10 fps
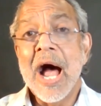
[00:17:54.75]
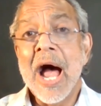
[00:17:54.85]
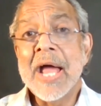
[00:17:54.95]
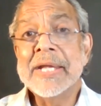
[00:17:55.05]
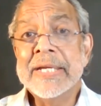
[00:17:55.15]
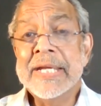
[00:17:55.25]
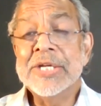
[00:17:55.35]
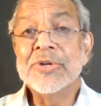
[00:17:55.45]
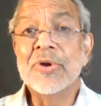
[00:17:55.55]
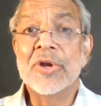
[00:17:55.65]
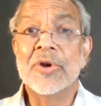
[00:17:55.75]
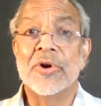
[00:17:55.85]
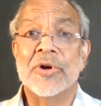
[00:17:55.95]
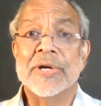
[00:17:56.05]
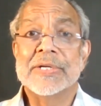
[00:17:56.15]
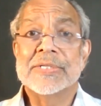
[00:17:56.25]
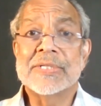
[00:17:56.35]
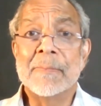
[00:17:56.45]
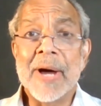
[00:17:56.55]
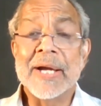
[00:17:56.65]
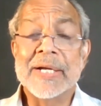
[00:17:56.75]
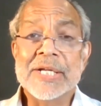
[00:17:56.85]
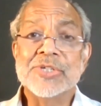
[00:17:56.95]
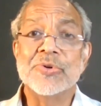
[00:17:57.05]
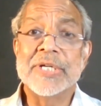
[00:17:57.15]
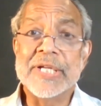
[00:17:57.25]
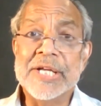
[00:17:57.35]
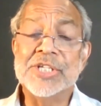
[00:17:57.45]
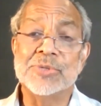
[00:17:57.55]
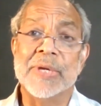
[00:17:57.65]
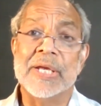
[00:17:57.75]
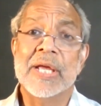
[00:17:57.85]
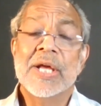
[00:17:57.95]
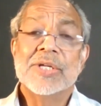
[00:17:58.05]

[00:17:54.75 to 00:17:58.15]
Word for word: I need to learn. Somebody needs to teach me.